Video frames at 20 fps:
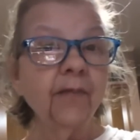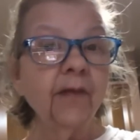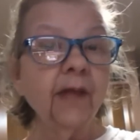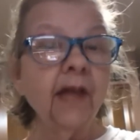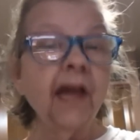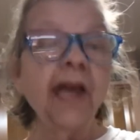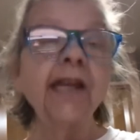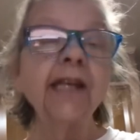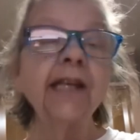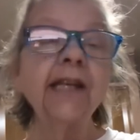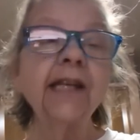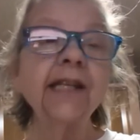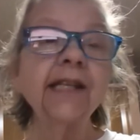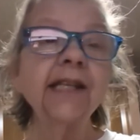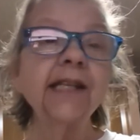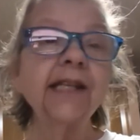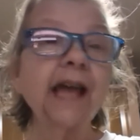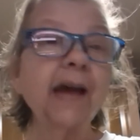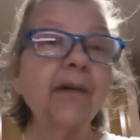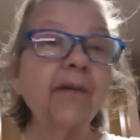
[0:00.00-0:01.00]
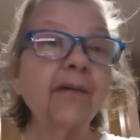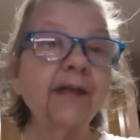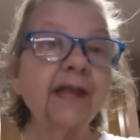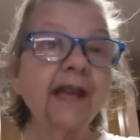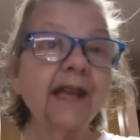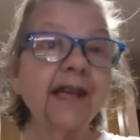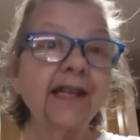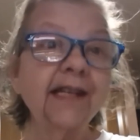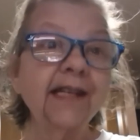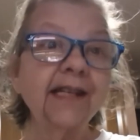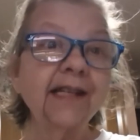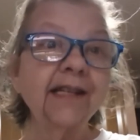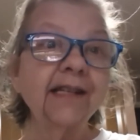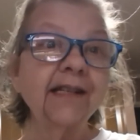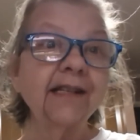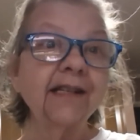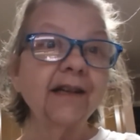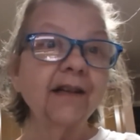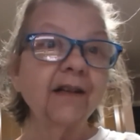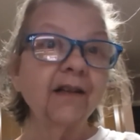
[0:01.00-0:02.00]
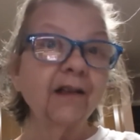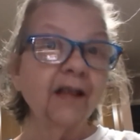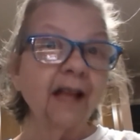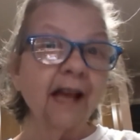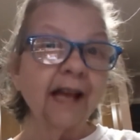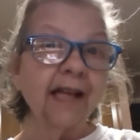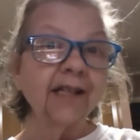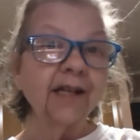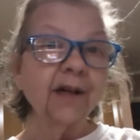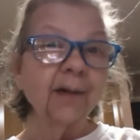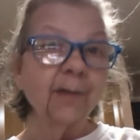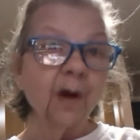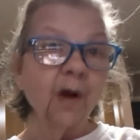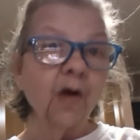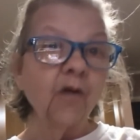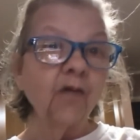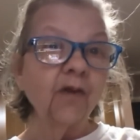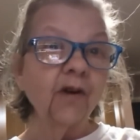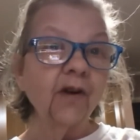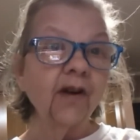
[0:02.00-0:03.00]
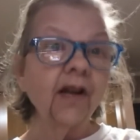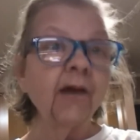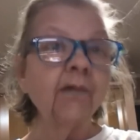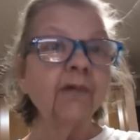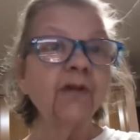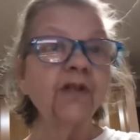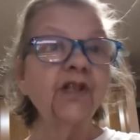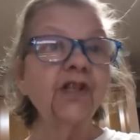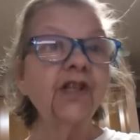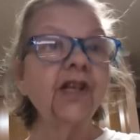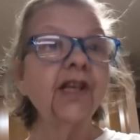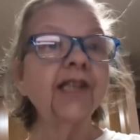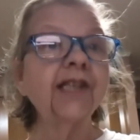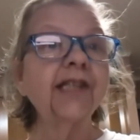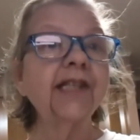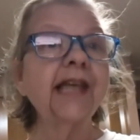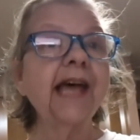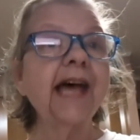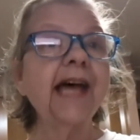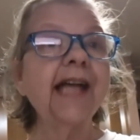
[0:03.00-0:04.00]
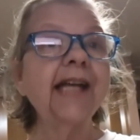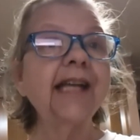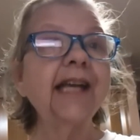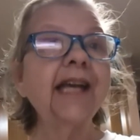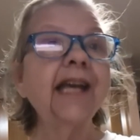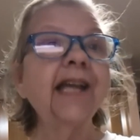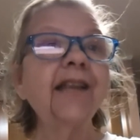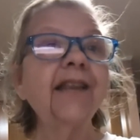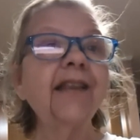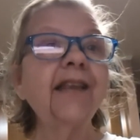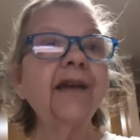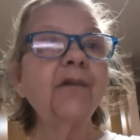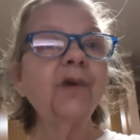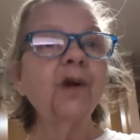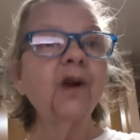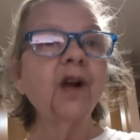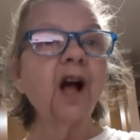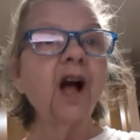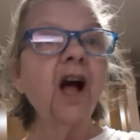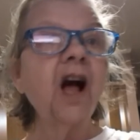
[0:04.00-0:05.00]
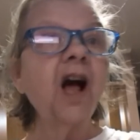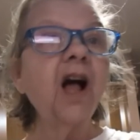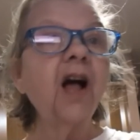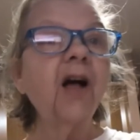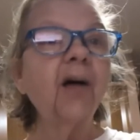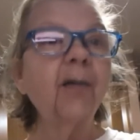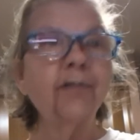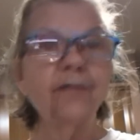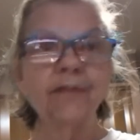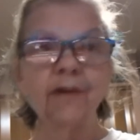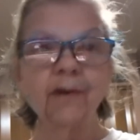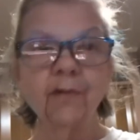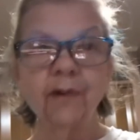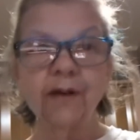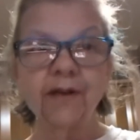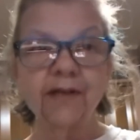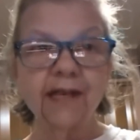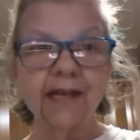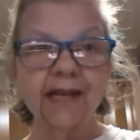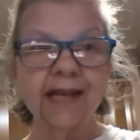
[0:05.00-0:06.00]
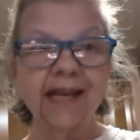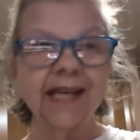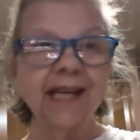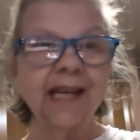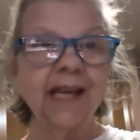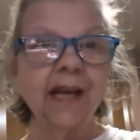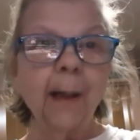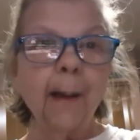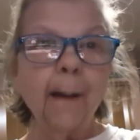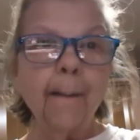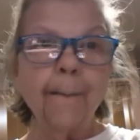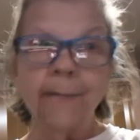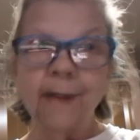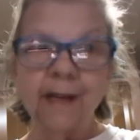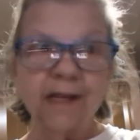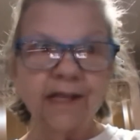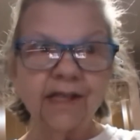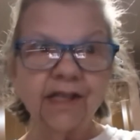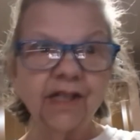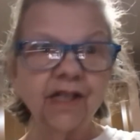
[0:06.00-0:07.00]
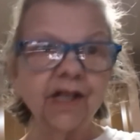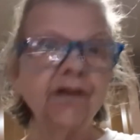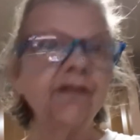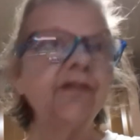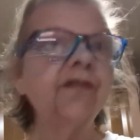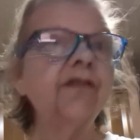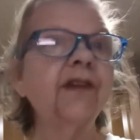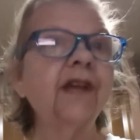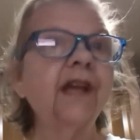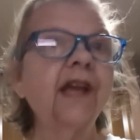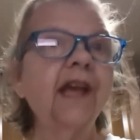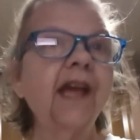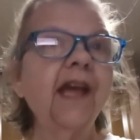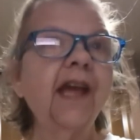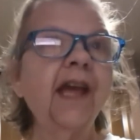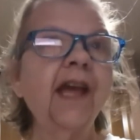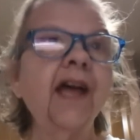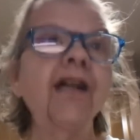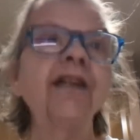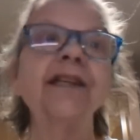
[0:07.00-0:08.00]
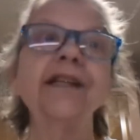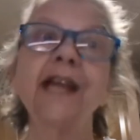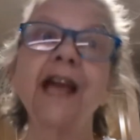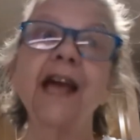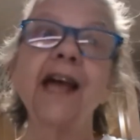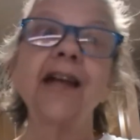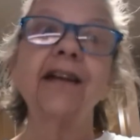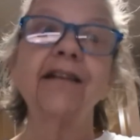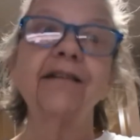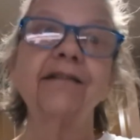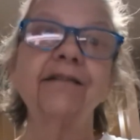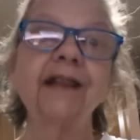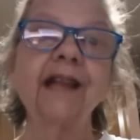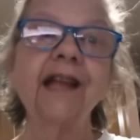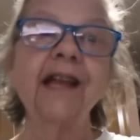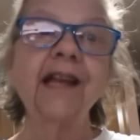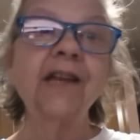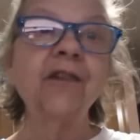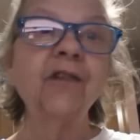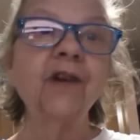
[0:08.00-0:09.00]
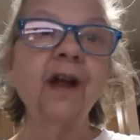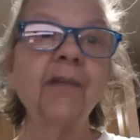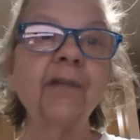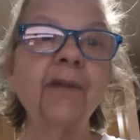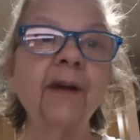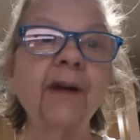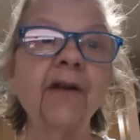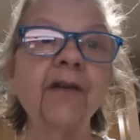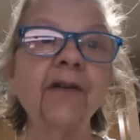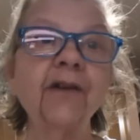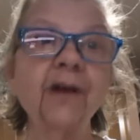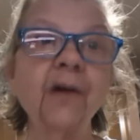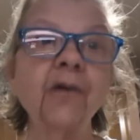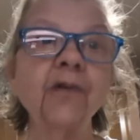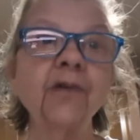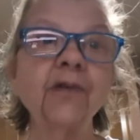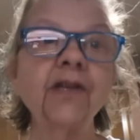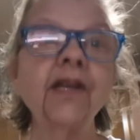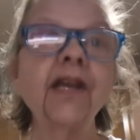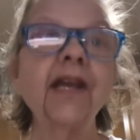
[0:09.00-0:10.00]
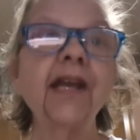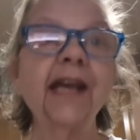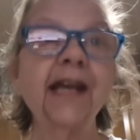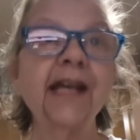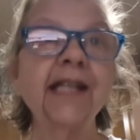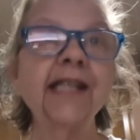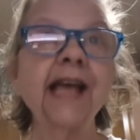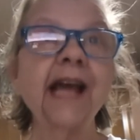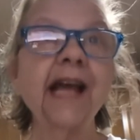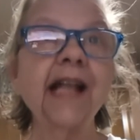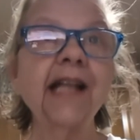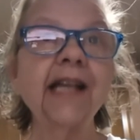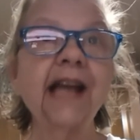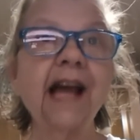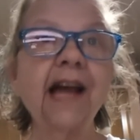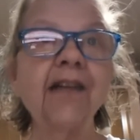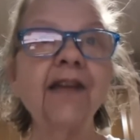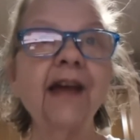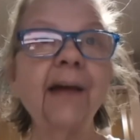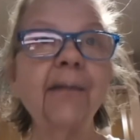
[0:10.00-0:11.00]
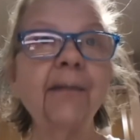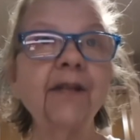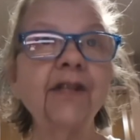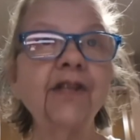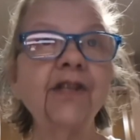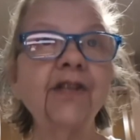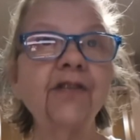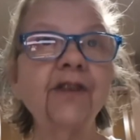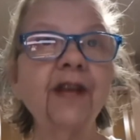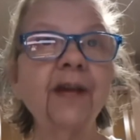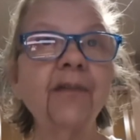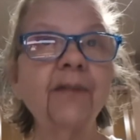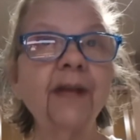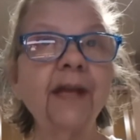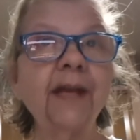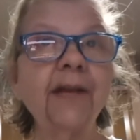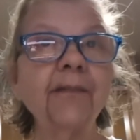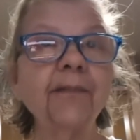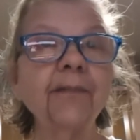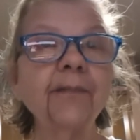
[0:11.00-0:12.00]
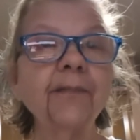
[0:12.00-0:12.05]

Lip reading: And it isn't that they didn't like to come over. It was just that they were calm. There wasn't any mischief. And again, any grandparent knows exactly how that mischief can be.